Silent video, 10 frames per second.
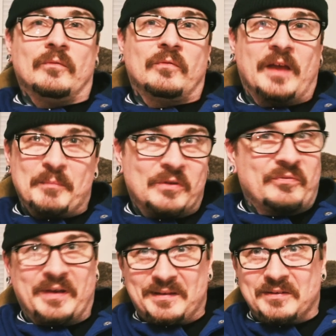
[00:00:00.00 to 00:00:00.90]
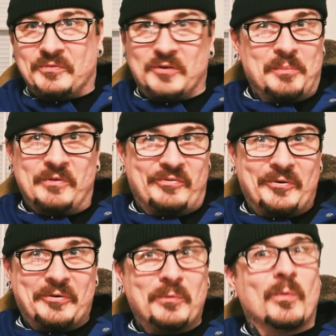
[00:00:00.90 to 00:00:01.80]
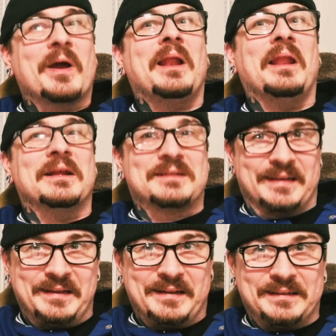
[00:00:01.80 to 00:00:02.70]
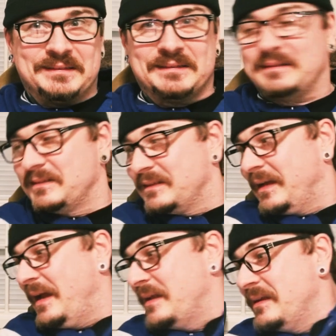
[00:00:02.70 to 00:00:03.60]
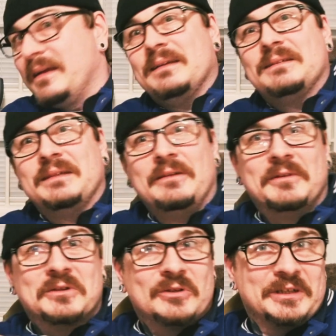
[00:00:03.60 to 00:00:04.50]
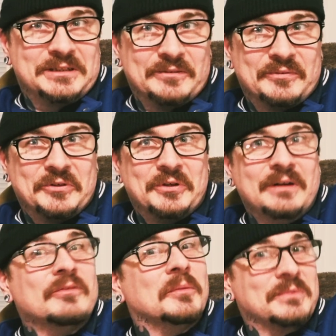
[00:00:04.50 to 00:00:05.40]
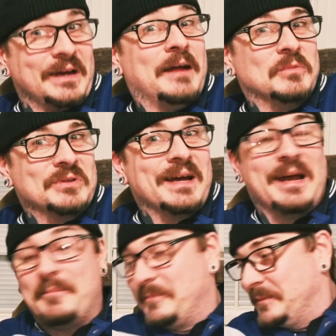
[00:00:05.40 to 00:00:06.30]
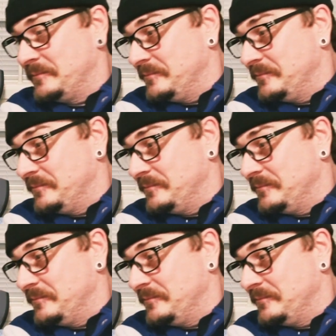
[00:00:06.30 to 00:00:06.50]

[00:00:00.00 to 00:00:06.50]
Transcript: Famous faces from before will attend us, and yes, even Christopher from time to time.